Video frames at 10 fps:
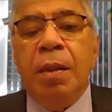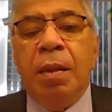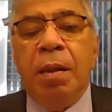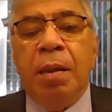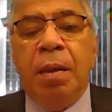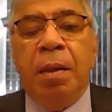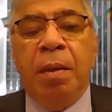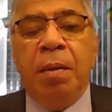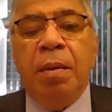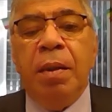
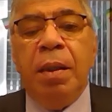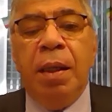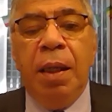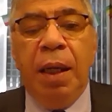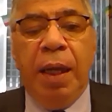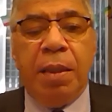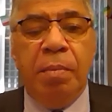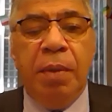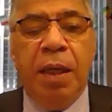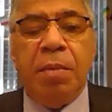
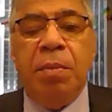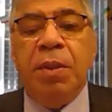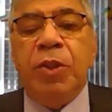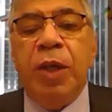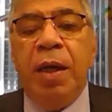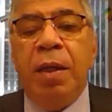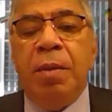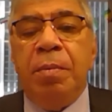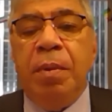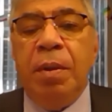let me
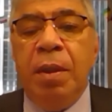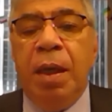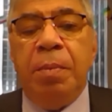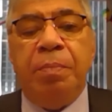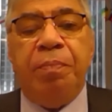say that